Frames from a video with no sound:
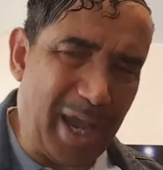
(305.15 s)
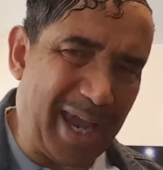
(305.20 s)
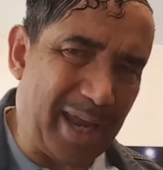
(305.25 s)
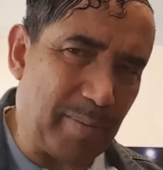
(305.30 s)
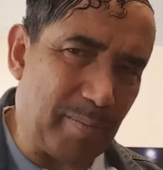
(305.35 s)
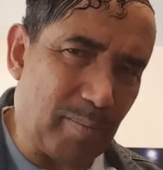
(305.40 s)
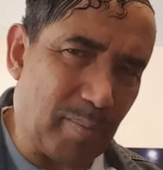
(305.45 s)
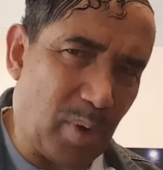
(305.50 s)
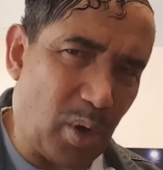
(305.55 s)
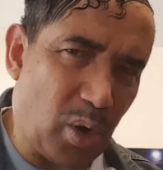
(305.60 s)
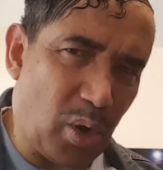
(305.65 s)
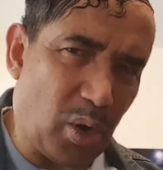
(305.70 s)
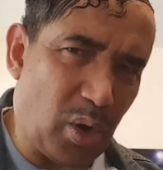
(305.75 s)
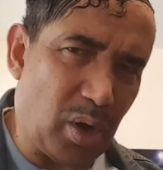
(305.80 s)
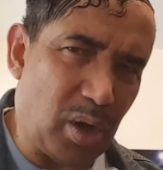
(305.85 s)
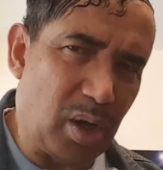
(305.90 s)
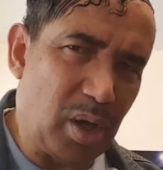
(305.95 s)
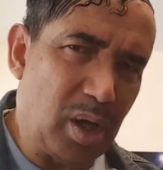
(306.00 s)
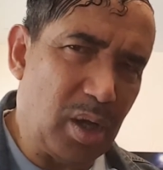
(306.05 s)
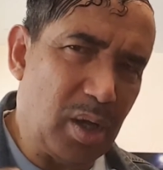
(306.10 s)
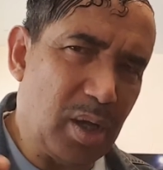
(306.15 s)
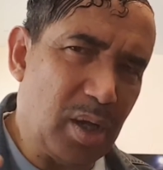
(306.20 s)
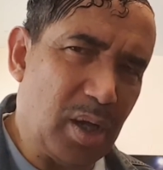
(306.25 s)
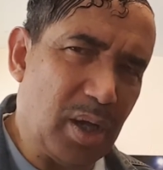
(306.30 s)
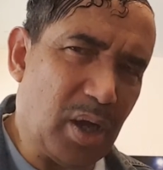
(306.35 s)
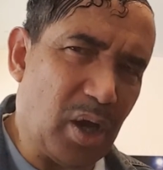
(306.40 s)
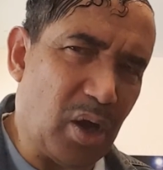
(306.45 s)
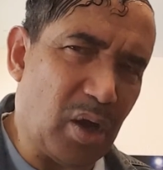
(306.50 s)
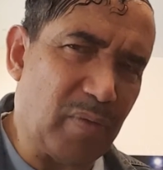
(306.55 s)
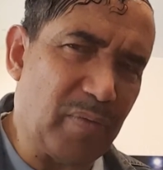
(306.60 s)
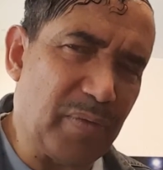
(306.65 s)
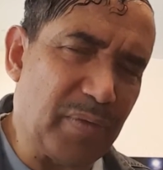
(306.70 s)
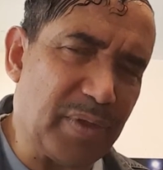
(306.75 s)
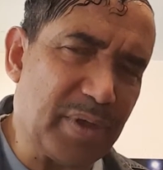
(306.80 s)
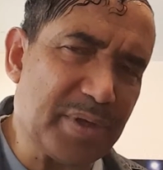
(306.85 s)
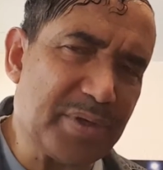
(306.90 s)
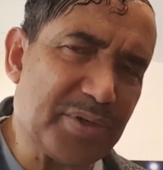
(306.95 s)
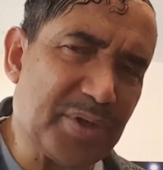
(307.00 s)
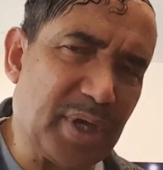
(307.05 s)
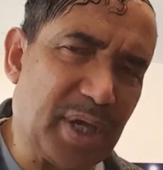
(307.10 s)
and more on
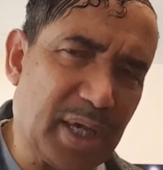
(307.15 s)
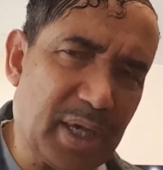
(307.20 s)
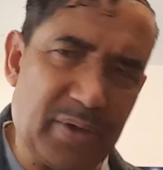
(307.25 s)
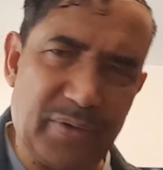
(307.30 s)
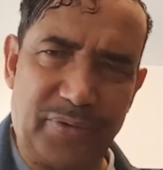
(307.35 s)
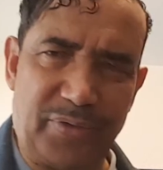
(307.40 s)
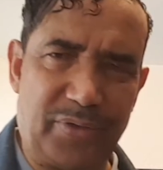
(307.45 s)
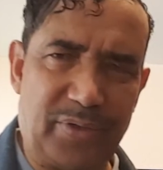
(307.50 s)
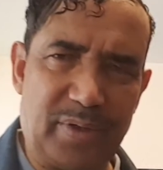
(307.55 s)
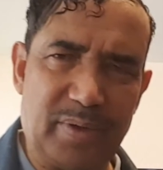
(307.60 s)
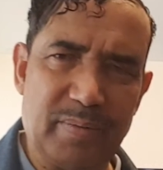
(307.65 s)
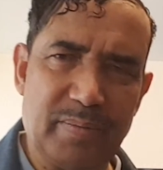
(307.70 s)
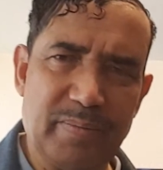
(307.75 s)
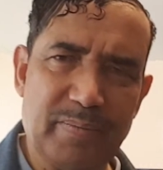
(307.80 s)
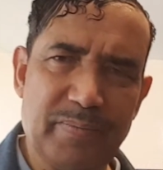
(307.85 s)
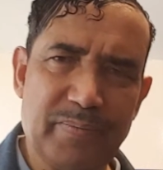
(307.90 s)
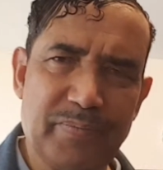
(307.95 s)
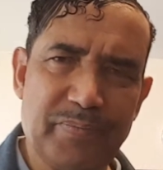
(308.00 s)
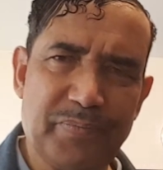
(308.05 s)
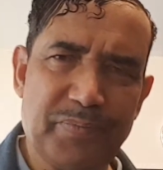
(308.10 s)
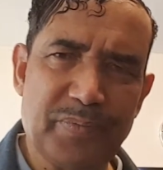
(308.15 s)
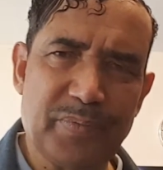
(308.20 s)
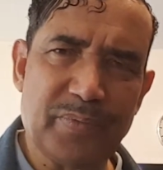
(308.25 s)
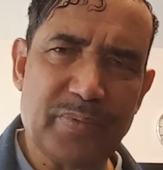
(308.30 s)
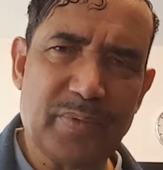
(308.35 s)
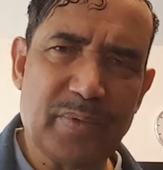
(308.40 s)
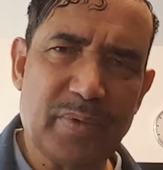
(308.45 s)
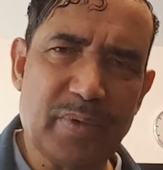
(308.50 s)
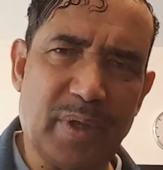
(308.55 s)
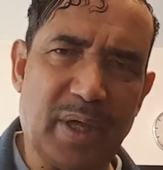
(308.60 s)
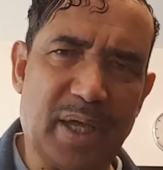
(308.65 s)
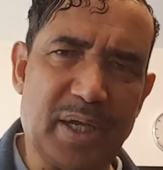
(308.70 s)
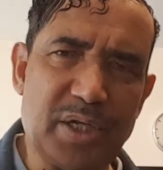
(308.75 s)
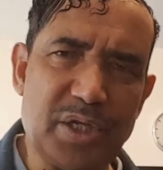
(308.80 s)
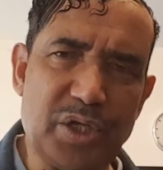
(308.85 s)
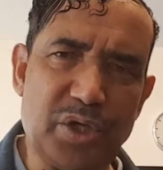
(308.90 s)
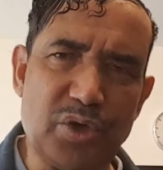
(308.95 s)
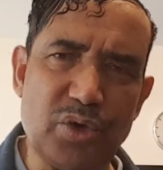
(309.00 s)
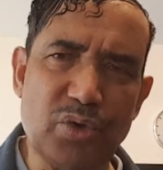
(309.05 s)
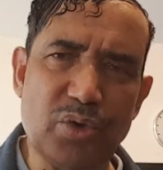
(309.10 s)
this earth, that
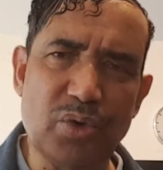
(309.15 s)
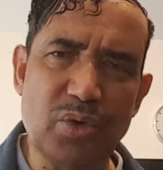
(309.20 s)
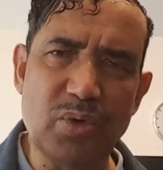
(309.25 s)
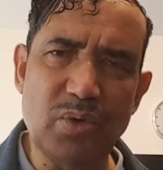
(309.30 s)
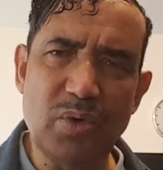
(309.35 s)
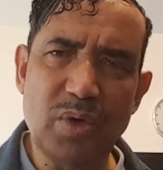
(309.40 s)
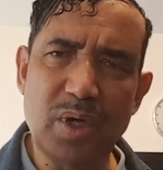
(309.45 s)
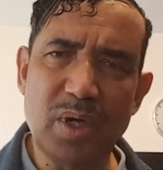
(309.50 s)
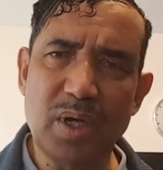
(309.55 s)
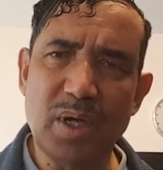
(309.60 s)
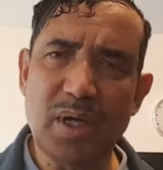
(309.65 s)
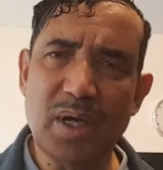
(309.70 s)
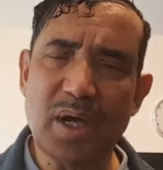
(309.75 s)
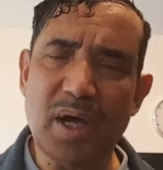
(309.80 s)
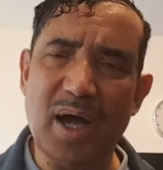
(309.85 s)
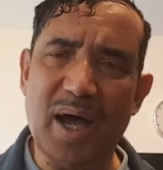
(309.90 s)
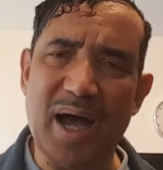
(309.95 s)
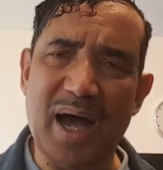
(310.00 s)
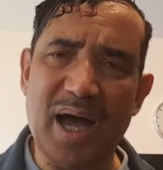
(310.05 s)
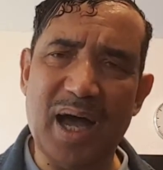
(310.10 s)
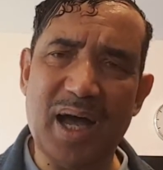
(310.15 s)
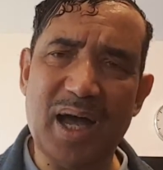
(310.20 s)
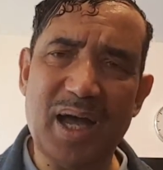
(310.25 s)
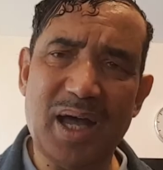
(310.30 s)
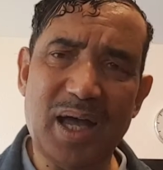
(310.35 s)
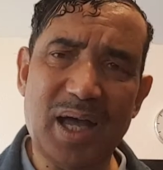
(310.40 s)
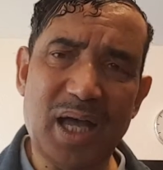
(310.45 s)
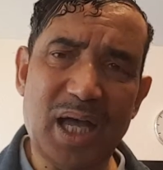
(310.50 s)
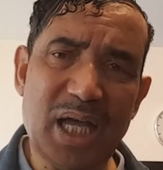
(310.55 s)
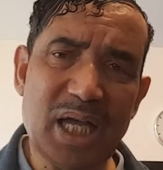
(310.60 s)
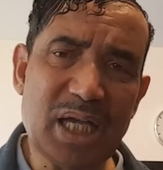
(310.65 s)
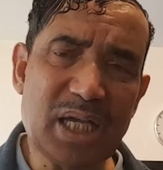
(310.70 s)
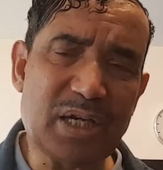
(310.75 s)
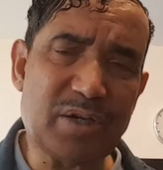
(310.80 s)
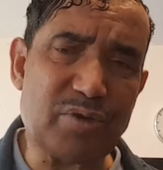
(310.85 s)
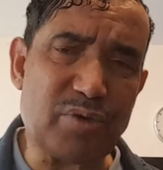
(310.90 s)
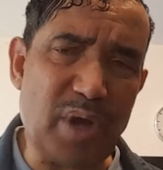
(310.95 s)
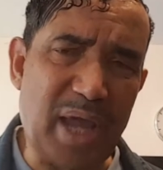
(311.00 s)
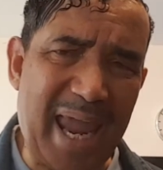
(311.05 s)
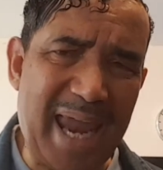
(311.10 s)
you are
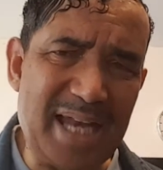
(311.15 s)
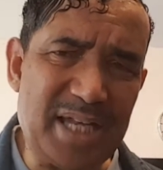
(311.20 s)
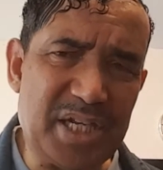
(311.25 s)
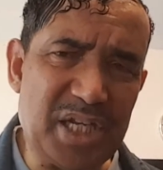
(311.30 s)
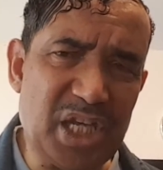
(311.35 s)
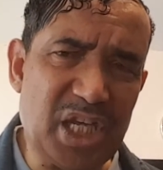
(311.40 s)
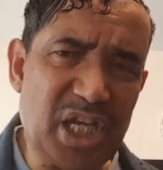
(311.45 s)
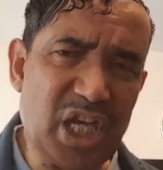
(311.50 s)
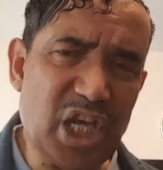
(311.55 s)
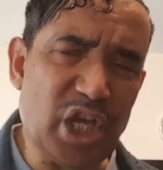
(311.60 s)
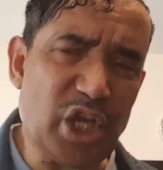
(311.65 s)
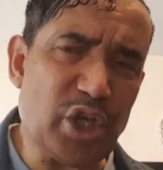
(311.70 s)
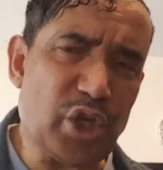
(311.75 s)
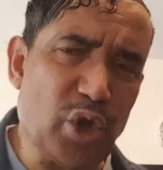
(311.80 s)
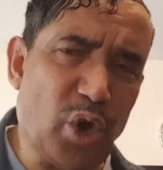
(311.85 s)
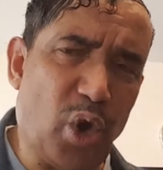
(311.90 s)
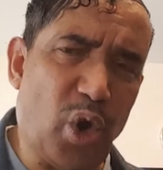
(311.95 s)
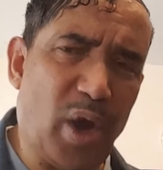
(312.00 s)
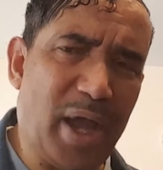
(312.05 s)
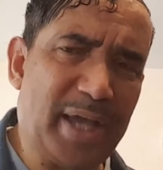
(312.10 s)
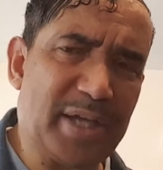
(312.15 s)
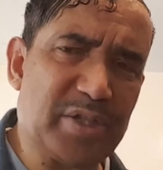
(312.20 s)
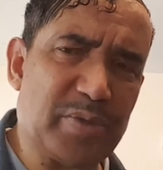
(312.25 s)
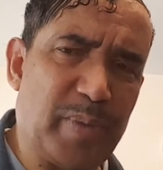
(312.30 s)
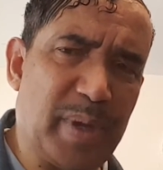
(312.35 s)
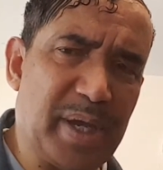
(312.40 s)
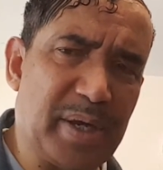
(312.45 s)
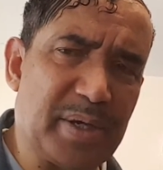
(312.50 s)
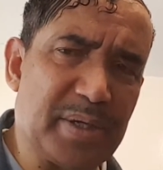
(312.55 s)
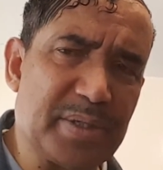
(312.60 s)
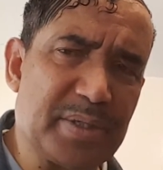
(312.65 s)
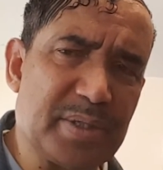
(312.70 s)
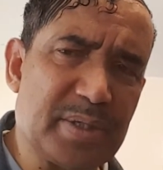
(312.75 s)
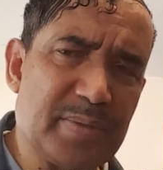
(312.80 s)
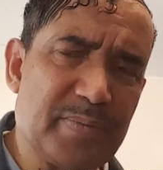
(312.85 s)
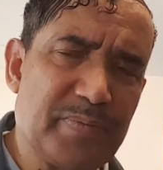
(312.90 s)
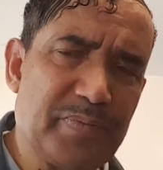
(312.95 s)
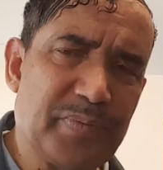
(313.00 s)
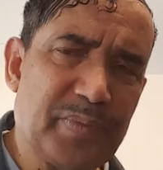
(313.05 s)
creating your experience.